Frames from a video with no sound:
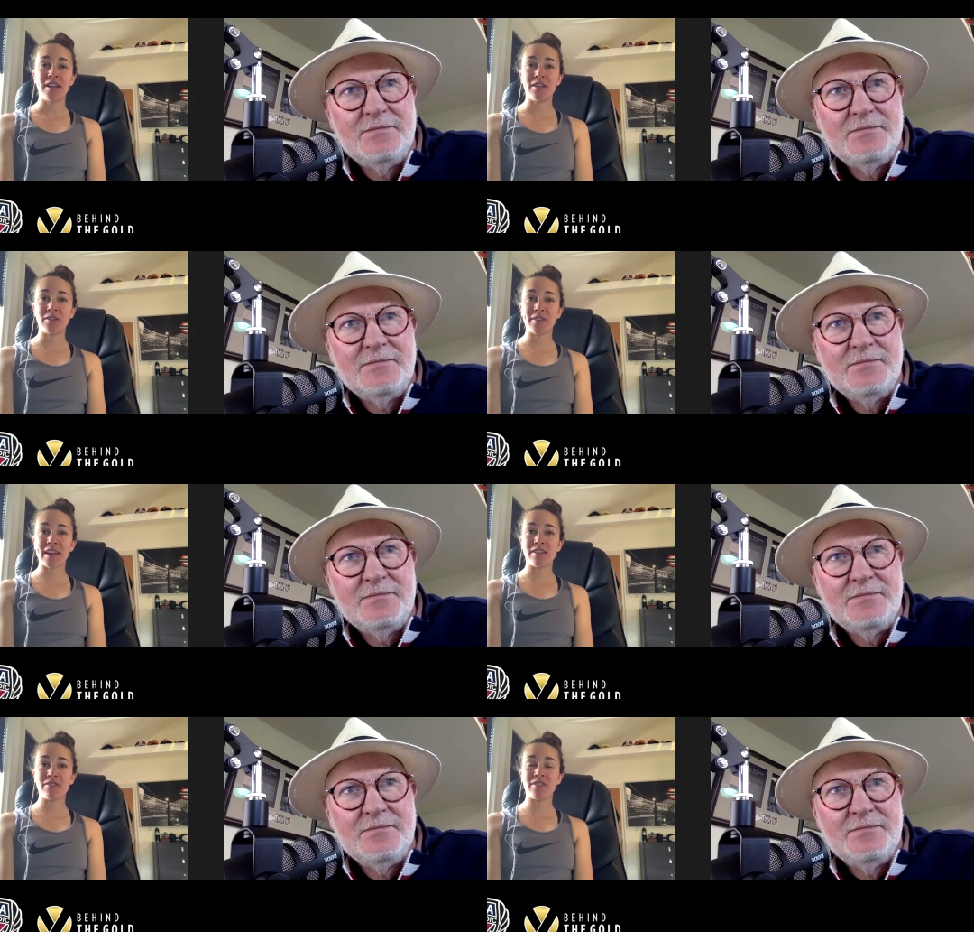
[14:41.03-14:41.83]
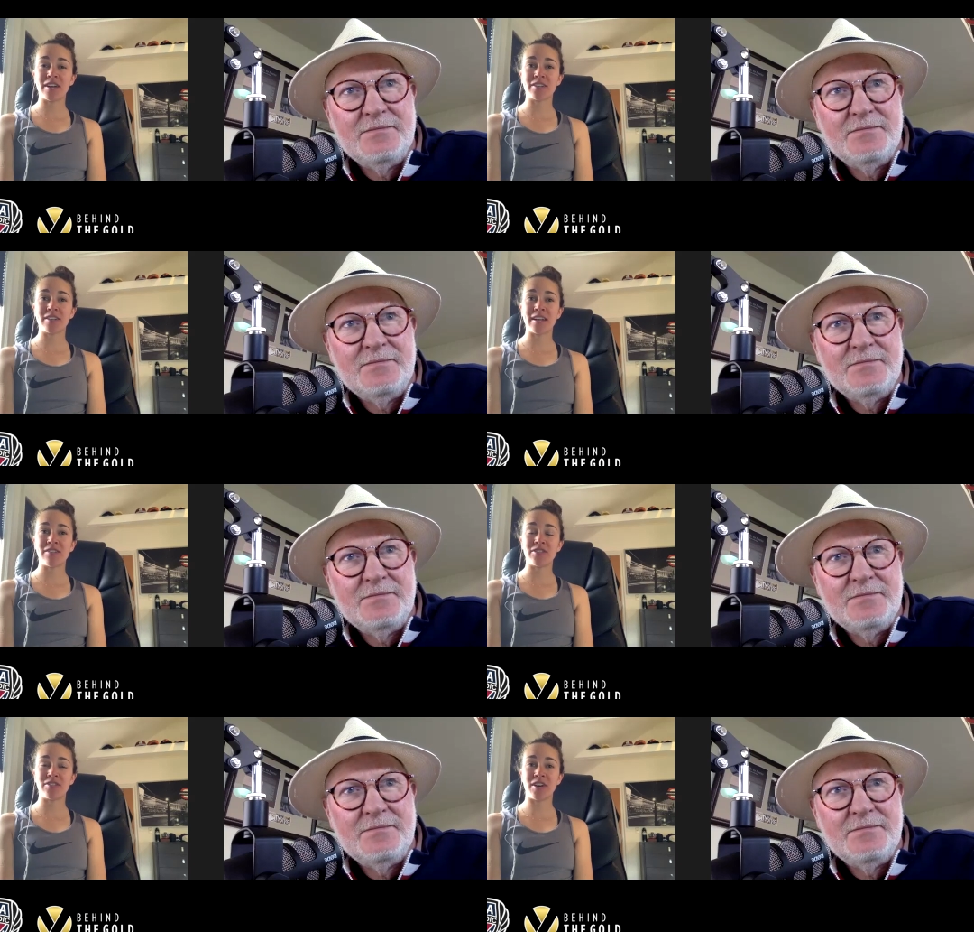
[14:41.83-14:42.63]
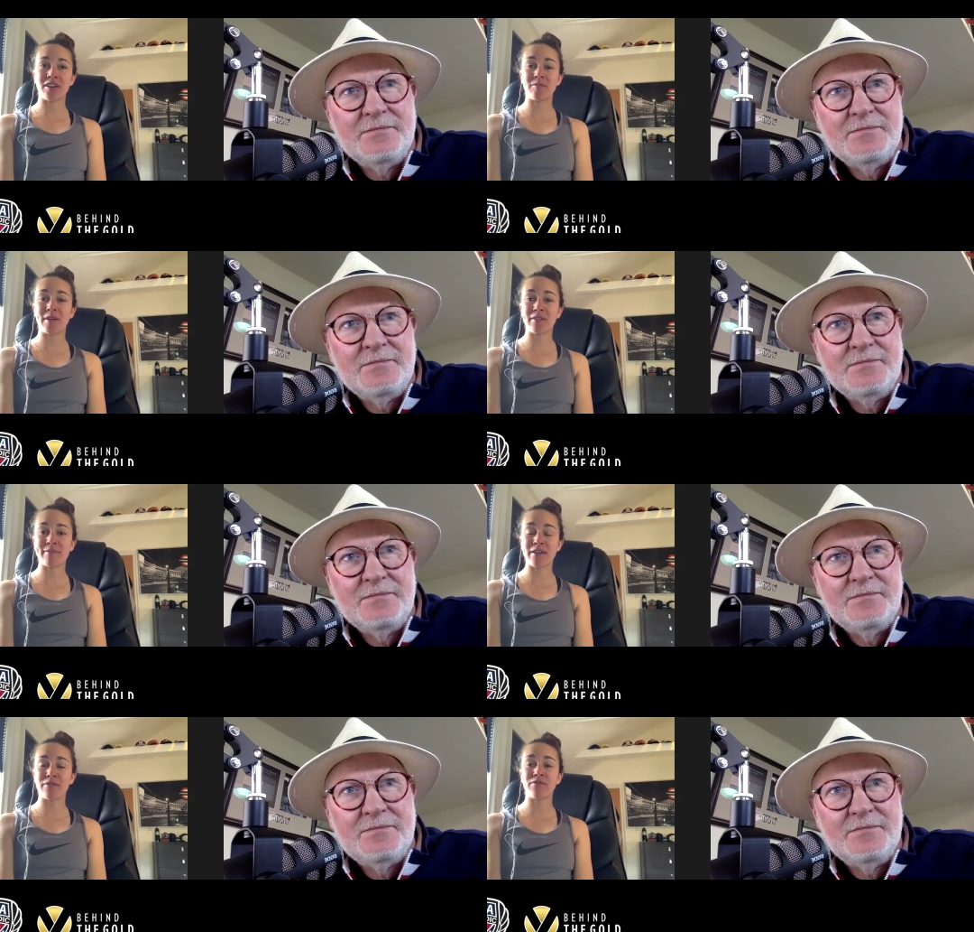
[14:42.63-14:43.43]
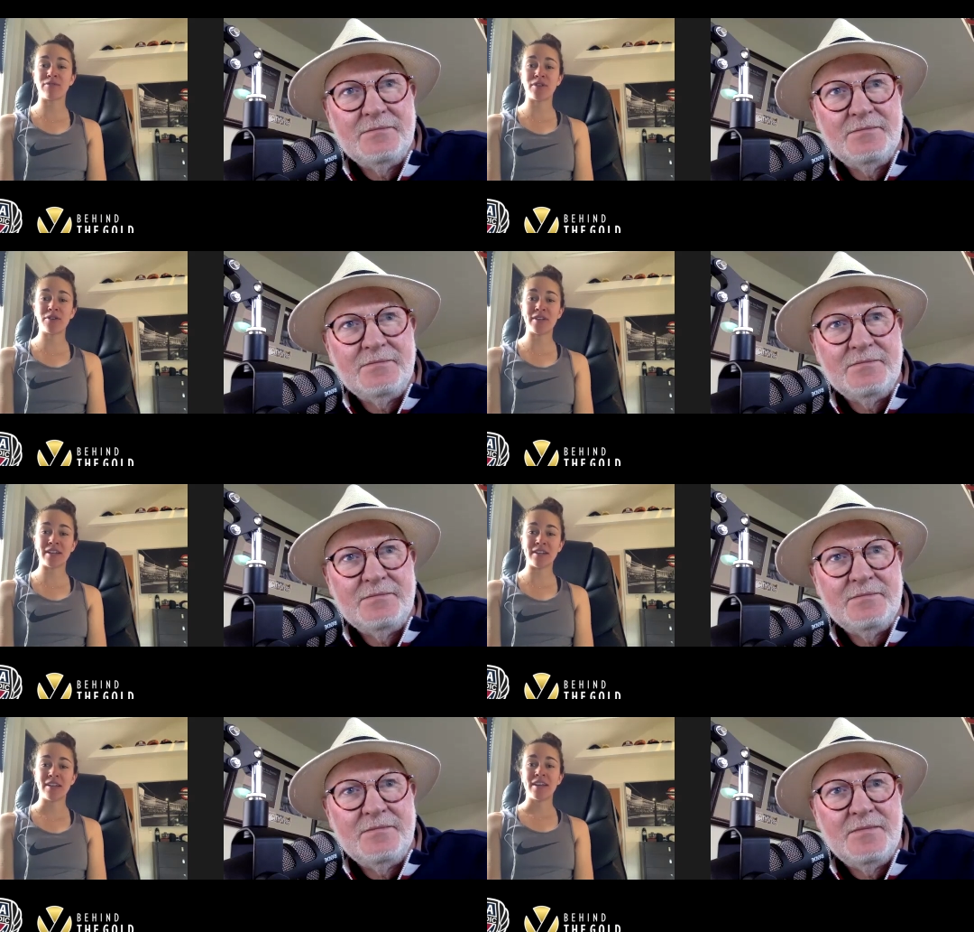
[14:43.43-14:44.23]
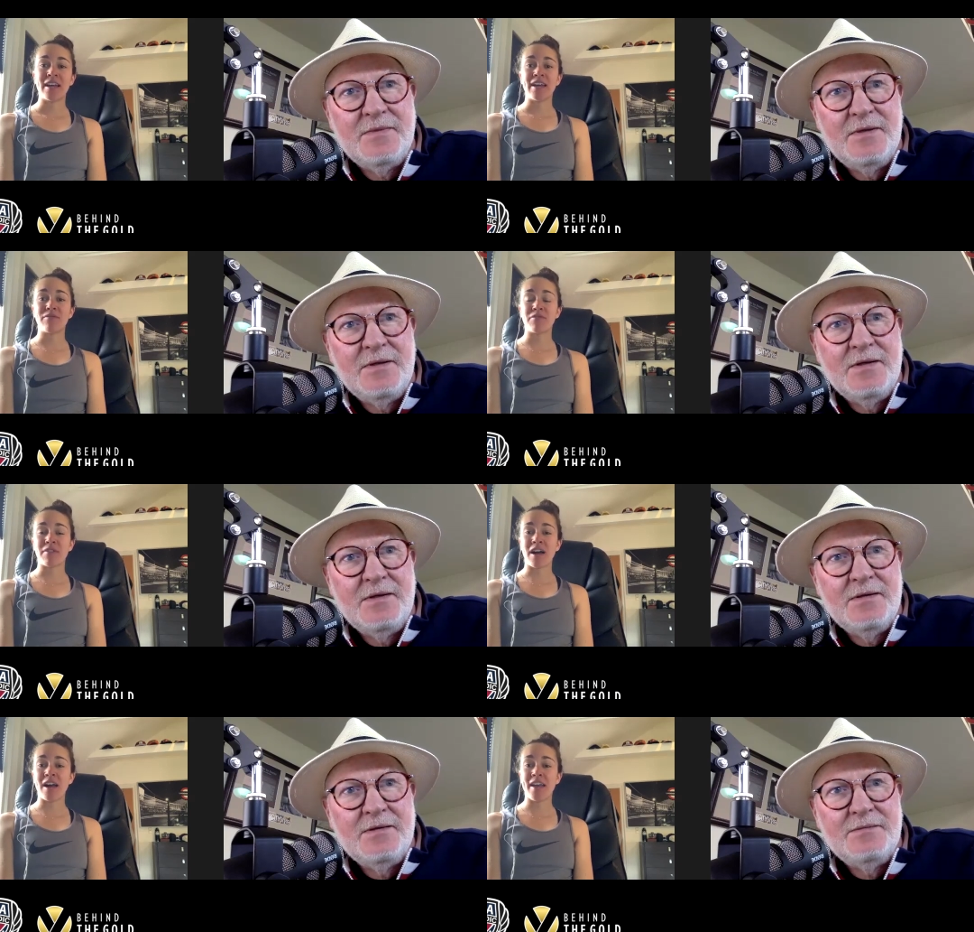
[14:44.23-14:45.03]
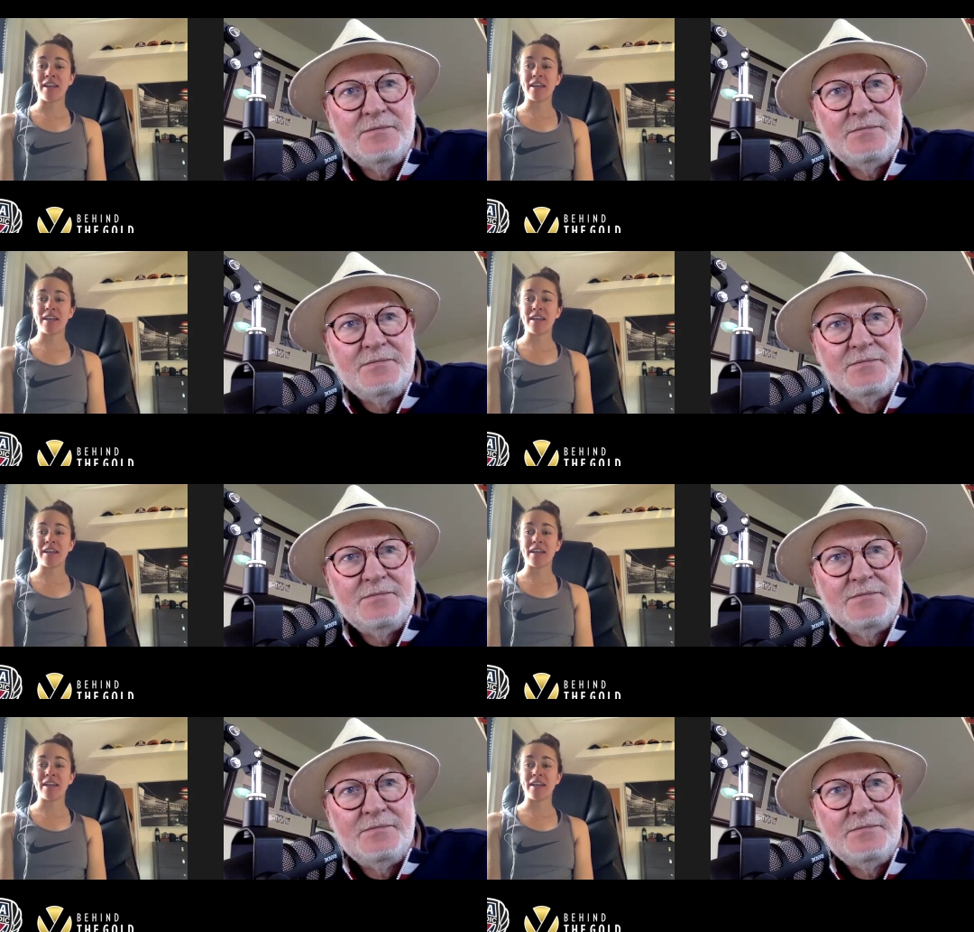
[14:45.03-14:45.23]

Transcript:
Speaker 1: You know that introduction that you just talked about about floating and flying.